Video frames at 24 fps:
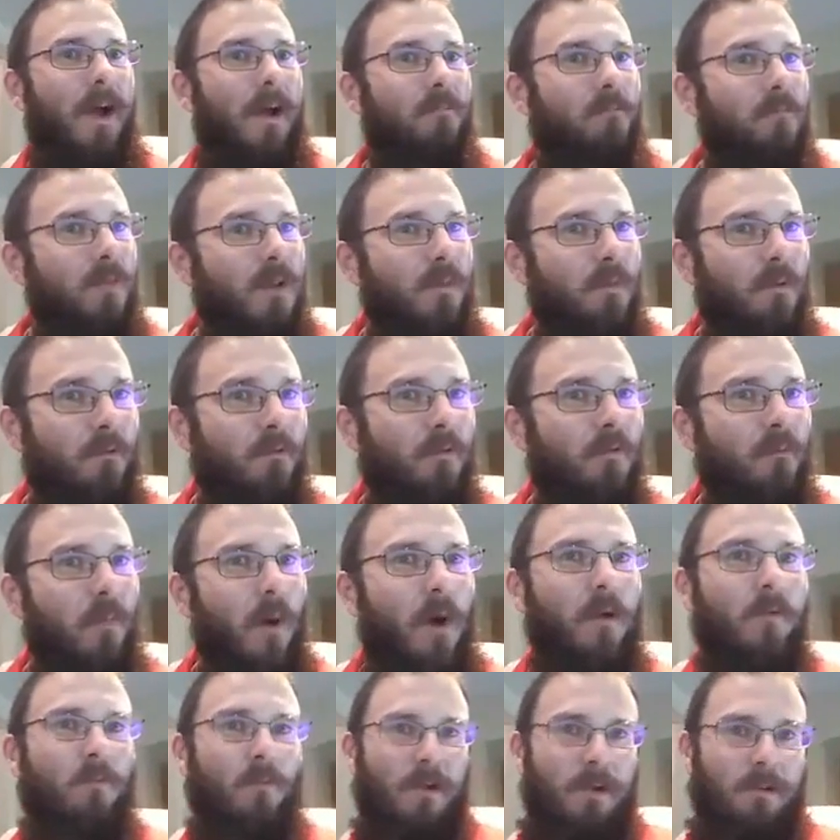People
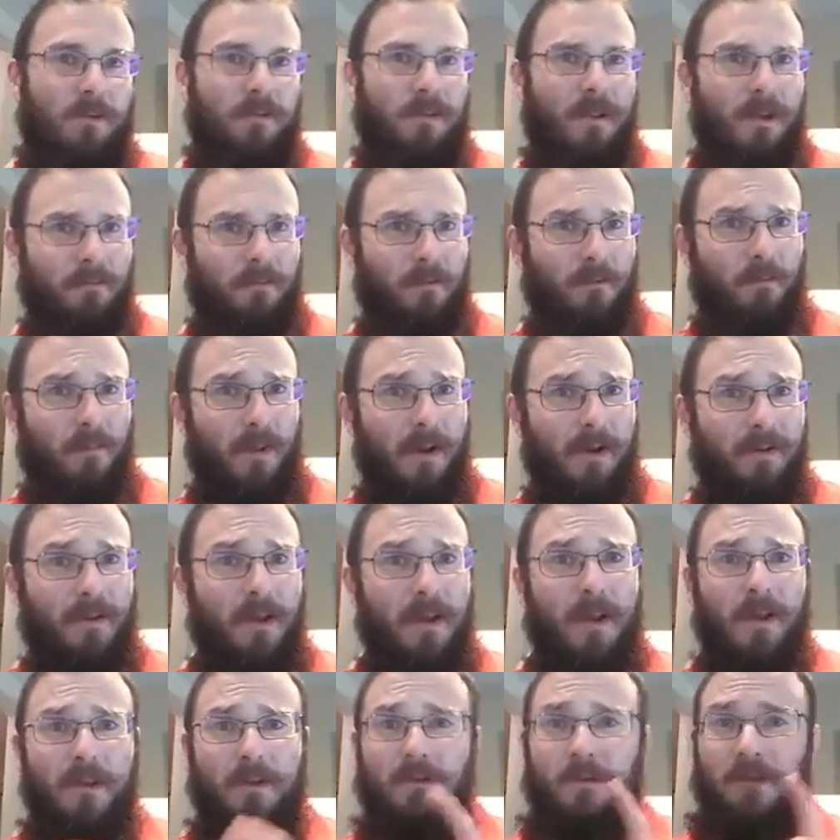respond well to that respect.
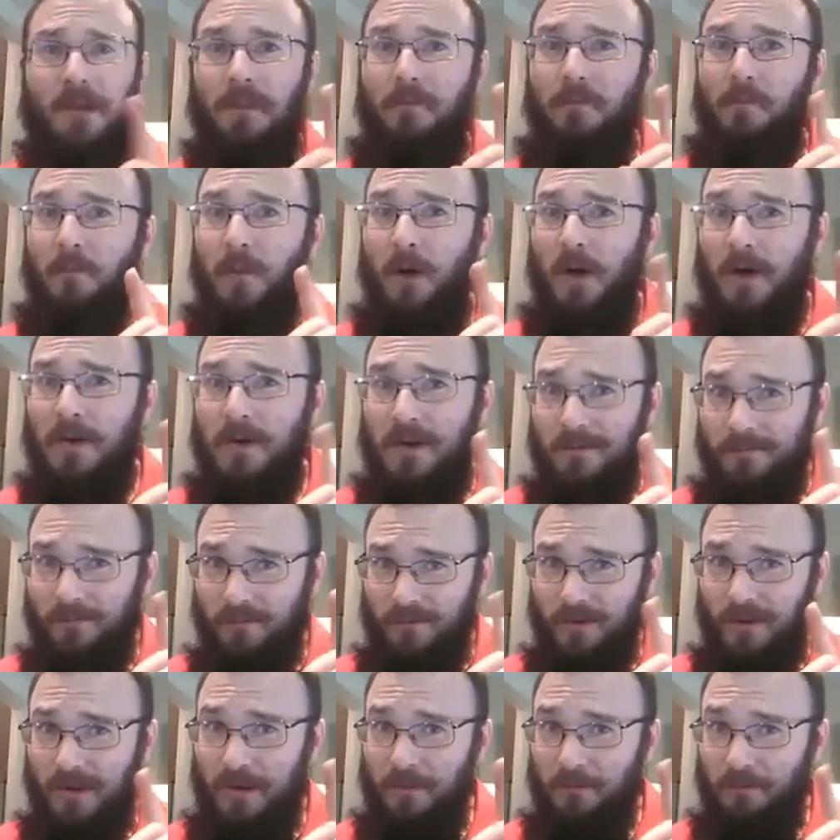James Bond never
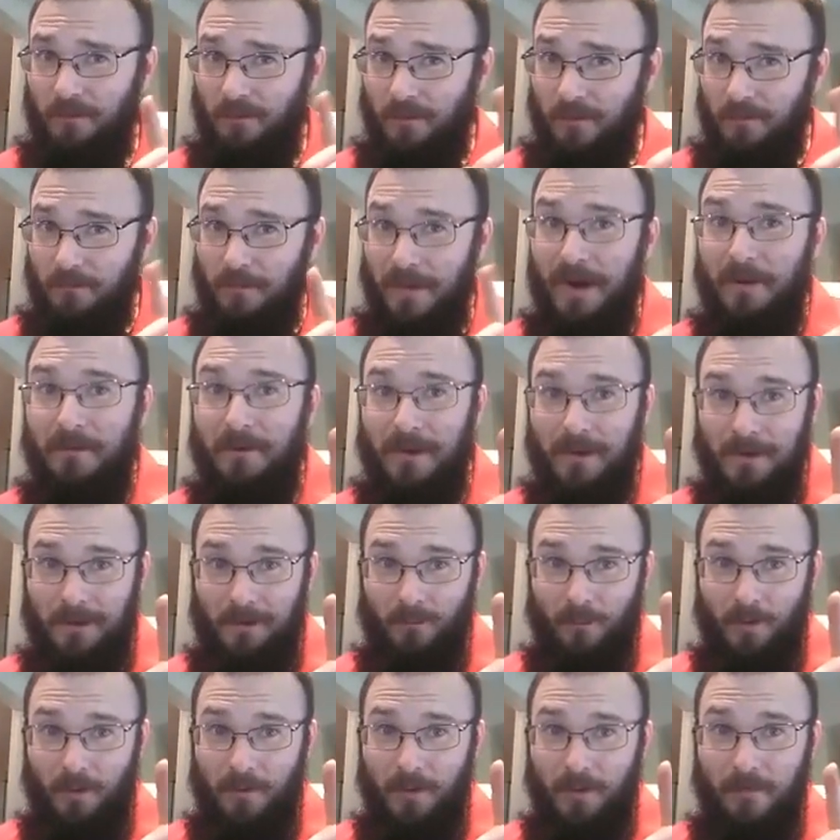said he was going to marry any
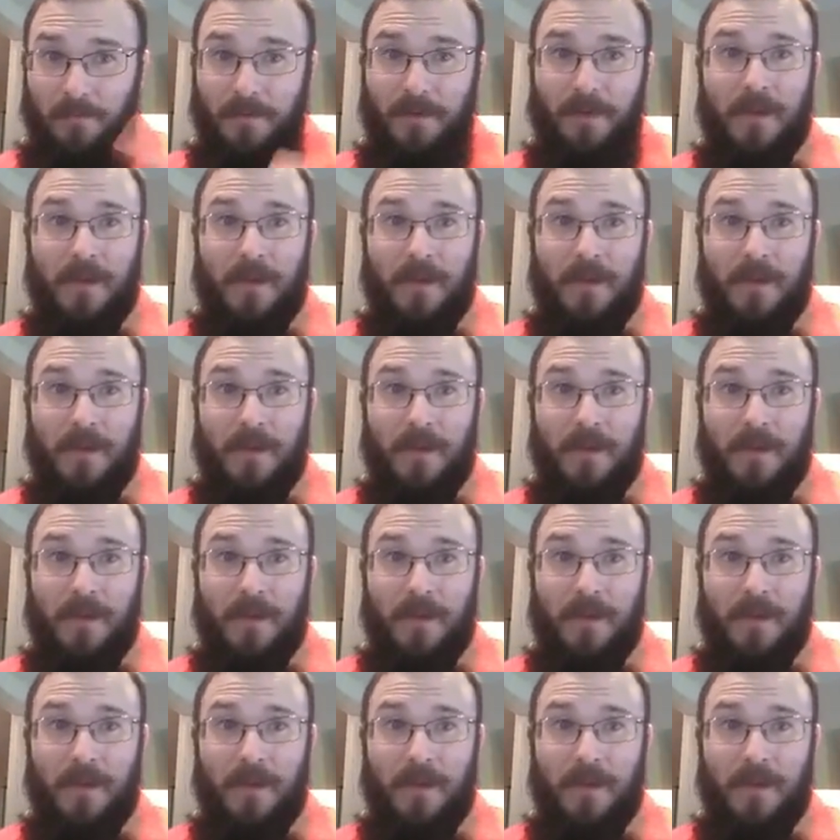woman.